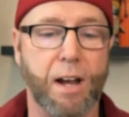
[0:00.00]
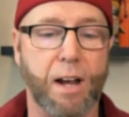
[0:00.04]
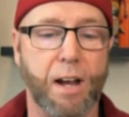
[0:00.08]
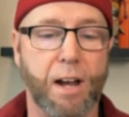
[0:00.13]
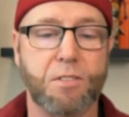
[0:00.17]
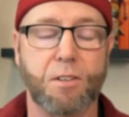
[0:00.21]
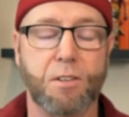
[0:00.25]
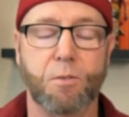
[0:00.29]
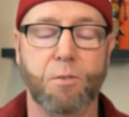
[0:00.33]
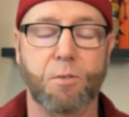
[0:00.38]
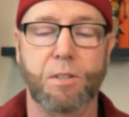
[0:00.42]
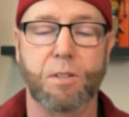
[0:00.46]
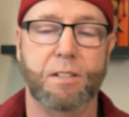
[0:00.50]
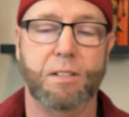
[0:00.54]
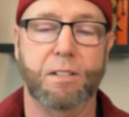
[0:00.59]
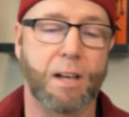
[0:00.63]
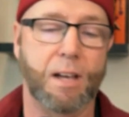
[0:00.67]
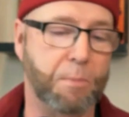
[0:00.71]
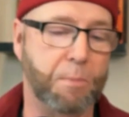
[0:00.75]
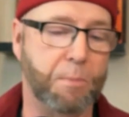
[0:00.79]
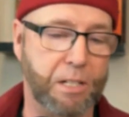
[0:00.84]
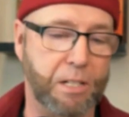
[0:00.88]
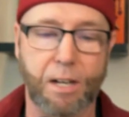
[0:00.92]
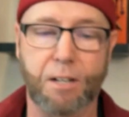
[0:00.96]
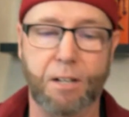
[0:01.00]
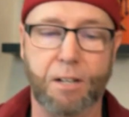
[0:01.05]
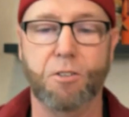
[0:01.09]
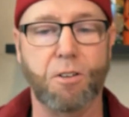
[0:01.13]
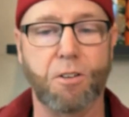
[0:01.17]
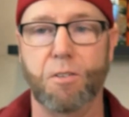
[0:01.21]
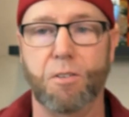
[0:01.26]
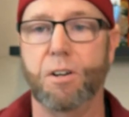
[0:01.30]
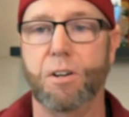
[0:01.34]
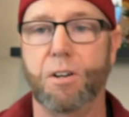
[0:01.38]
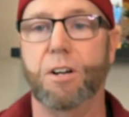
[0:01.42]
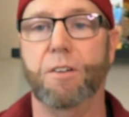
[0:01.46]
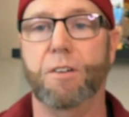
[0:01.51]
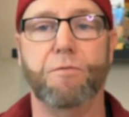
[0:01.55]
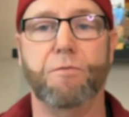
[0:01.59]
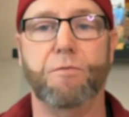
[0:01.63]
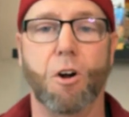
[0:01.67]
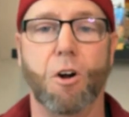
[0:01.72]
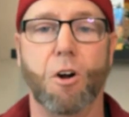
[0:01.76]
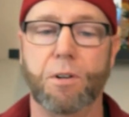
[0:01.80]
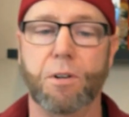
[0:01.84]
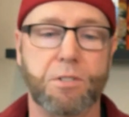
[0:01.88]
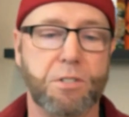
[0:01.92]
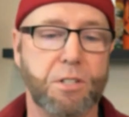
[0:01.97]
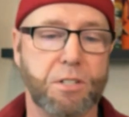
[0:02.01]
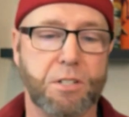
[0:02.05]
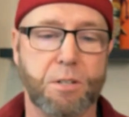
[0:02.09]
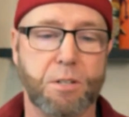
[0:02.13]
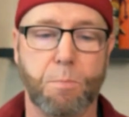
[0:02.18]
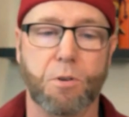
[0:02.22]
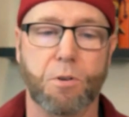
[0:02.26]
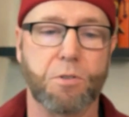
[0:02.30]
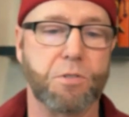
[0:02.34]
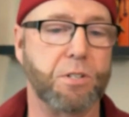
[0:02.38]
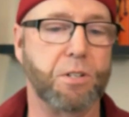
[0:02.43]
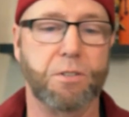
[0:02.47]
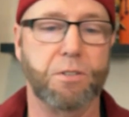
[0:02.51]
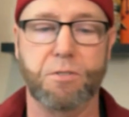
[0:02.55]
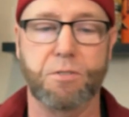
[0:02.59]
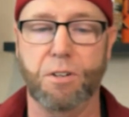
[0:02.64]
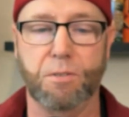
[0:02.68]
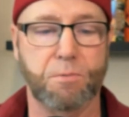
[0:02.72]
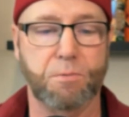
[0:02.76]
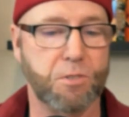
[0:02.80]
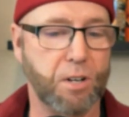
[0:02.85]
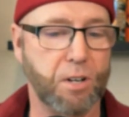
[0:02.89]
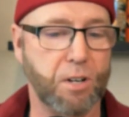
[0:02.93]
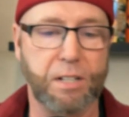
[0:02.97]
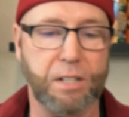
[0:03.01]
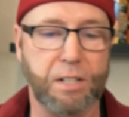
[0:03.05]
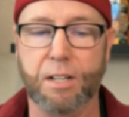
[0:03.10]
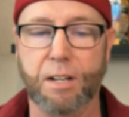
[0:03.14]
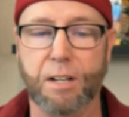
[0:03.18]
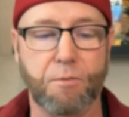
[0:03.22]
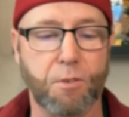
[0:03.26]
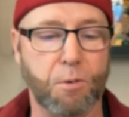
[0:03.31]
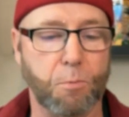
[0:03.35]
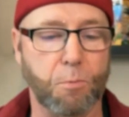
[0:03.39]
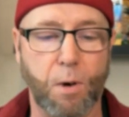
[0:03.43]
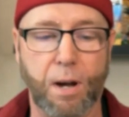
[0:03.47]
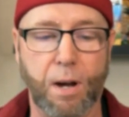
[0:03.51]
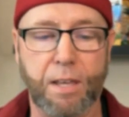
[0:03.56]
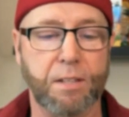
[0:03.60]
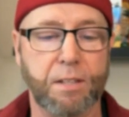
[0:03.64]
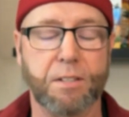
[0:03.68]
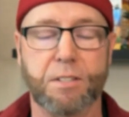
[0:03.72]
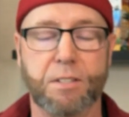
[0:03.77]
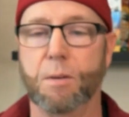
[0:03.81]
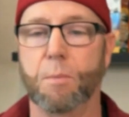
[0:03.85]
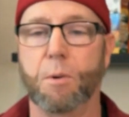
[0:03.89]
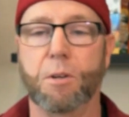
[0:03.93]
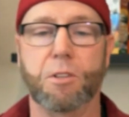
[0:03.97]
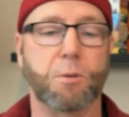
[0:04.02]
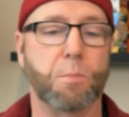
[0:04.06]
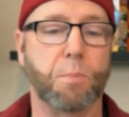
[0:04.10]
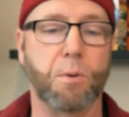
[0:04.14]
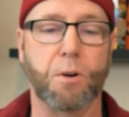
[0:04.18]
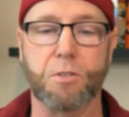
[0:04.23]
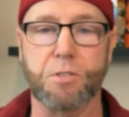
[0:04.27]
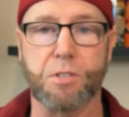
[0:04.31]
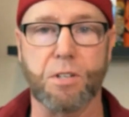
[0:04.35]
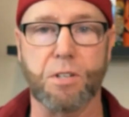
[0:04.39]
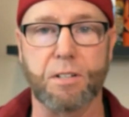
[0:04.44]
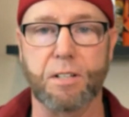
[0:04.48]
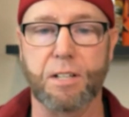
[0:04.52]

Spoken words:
So you're calling it a farmer. It's just a person you're treating a different way than some other person.